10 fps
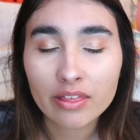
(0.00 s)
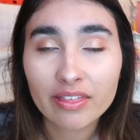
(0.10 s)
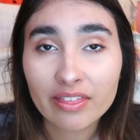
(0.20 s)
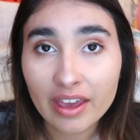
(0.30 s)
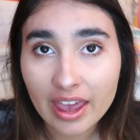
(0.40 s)

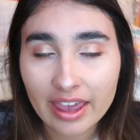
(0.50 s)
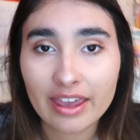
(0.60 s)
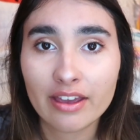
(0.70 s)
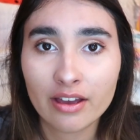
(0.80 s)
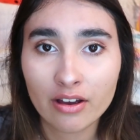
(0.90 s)

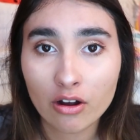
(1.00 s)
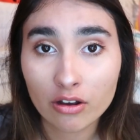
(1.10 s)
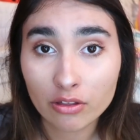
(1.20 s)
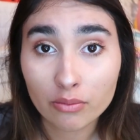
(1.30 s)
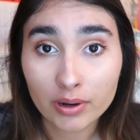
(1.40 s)
they
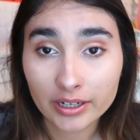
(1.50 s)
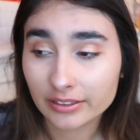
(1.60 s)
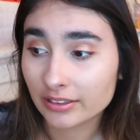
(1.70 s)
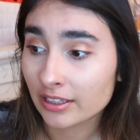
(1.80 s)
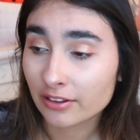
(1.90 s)
are the
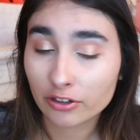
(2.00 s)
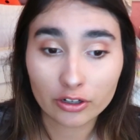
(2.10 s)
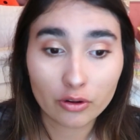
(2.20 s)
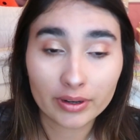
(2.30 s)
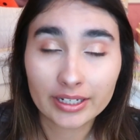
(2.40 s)
ones that
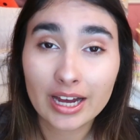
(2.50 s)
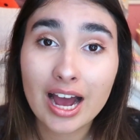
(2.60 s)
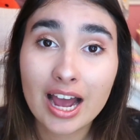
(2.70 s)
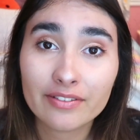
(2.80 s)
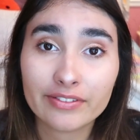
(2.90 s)
are going to
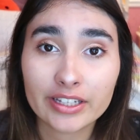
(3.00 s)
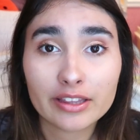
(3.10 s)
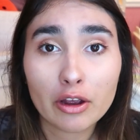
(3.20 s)
Ivy.